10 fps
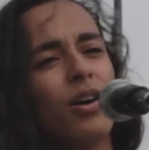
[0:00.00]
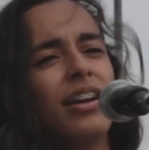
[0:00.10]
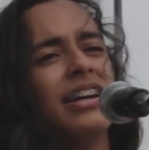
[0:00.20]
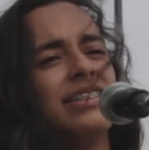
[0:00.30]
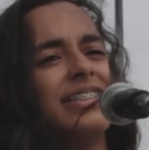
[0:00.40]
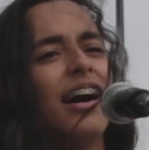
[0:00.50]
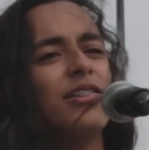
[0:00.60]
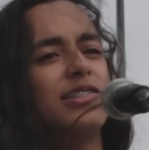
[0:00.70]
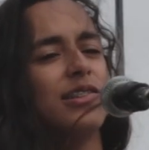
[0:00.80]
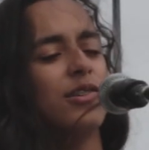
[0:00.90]
running
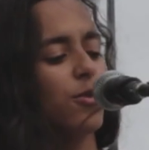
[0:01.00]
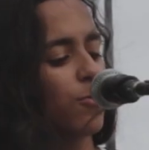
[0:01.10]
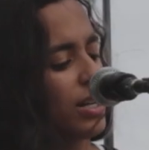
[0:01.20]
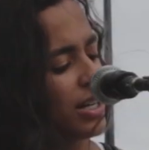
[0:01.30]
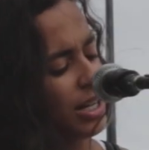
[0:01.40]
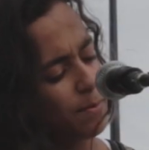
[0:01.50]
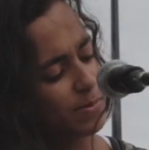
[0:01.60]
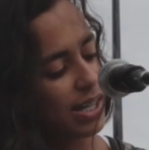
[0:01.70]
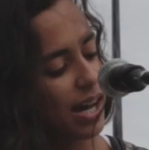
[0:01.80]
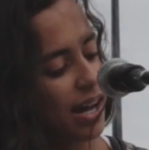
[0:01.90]
down to the
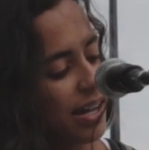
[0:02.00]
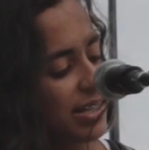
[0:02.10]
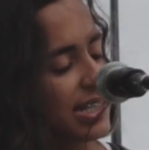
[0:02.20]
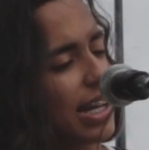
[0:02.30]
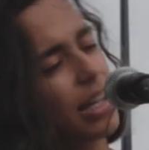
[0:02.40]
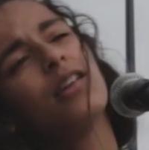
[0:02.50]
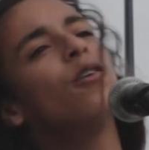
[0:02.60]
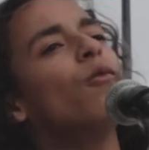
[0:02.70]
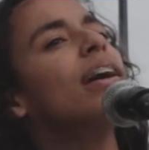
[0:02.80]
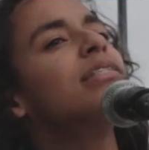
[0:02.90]
riptide,
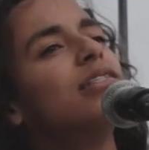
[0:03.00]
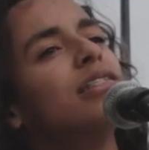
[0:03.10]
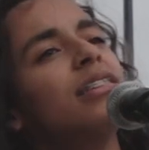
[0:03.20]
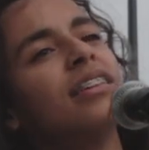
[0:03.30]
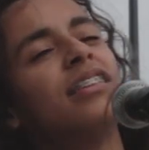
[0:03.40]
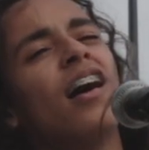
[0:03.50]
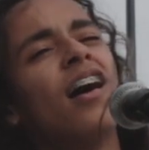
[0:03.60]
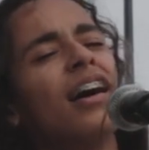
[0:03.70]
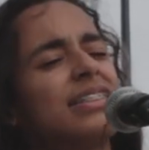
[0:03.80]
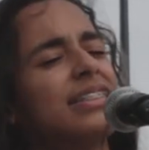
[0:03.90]
taken away to the
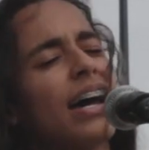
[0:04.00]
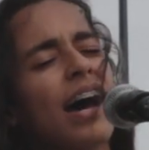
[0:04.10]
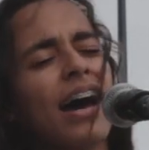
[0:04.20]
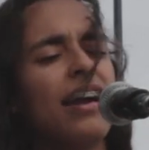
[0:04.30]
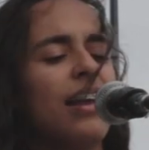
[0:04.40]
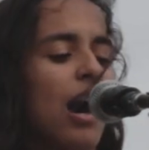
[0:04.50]
dark side.